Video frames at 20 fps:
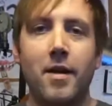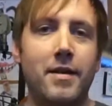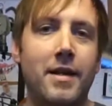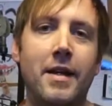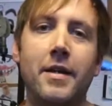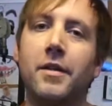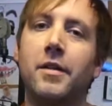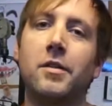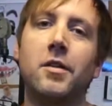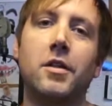
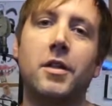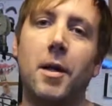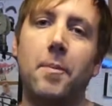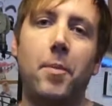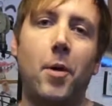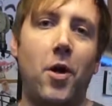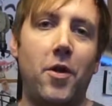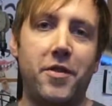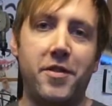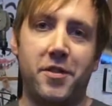Now you can look
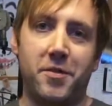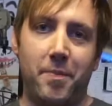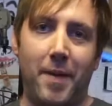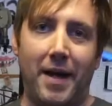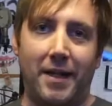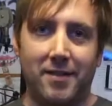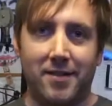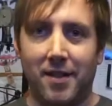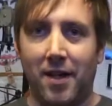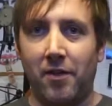up all the
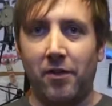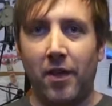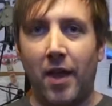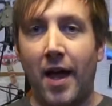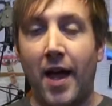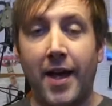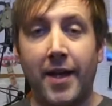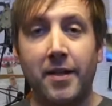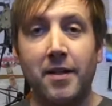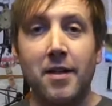specs
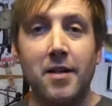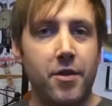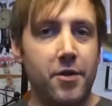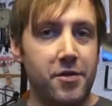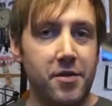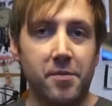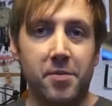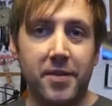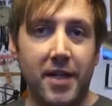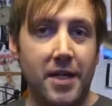online.
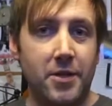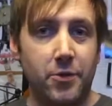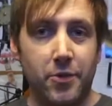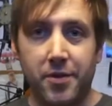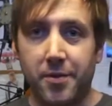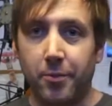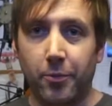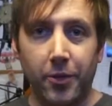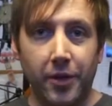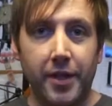There's some sites with
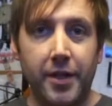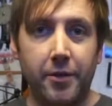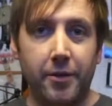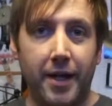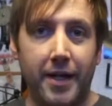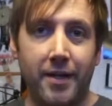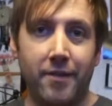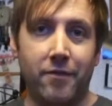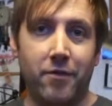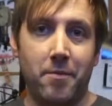some really
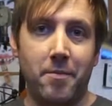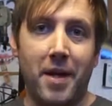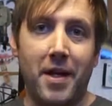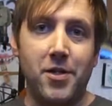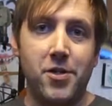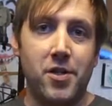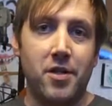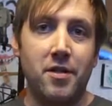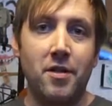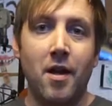great
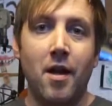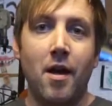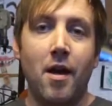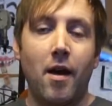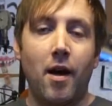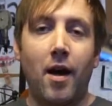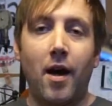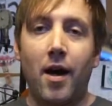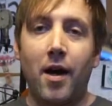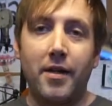information,
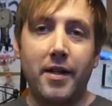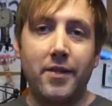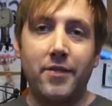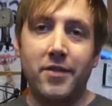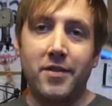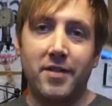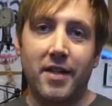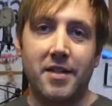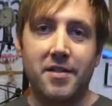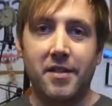
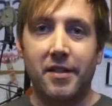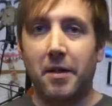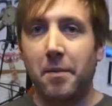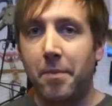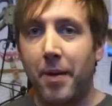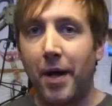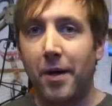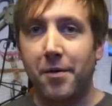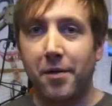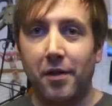even sites that
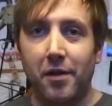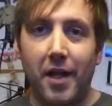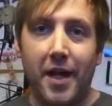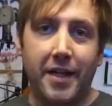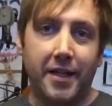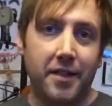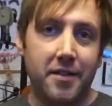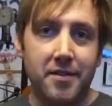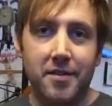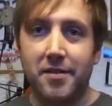compare the
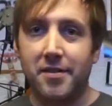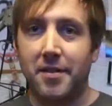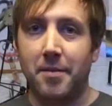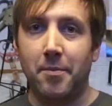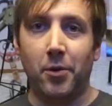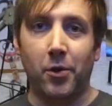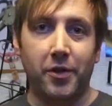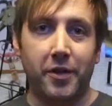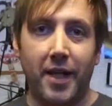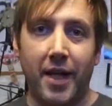Leica to
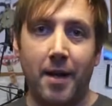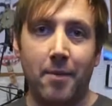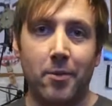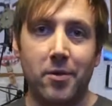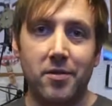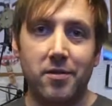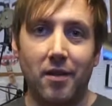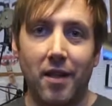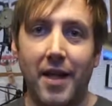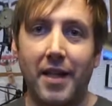similar
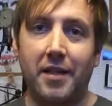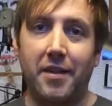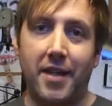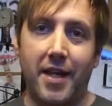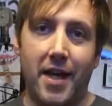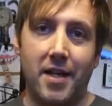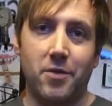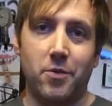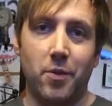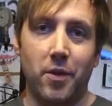cameras like the
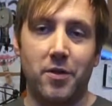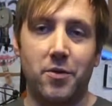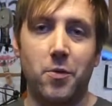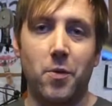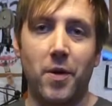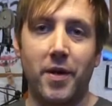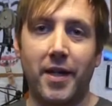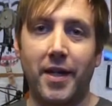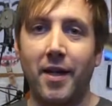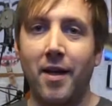
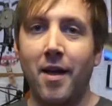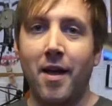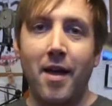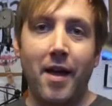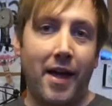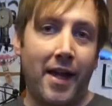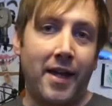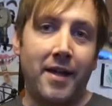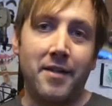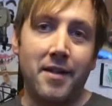S120
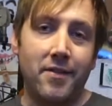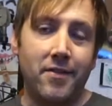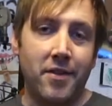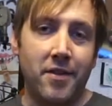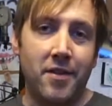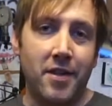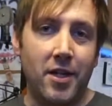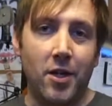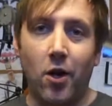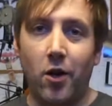and
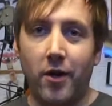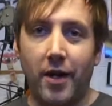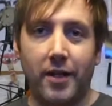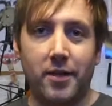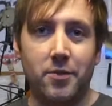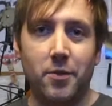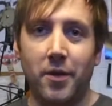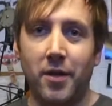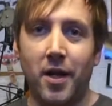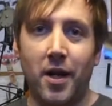even the
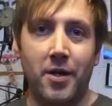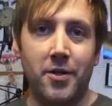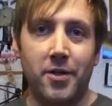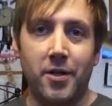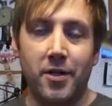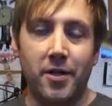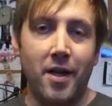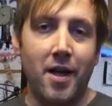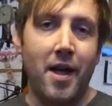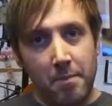
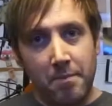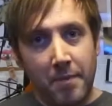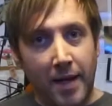RX100.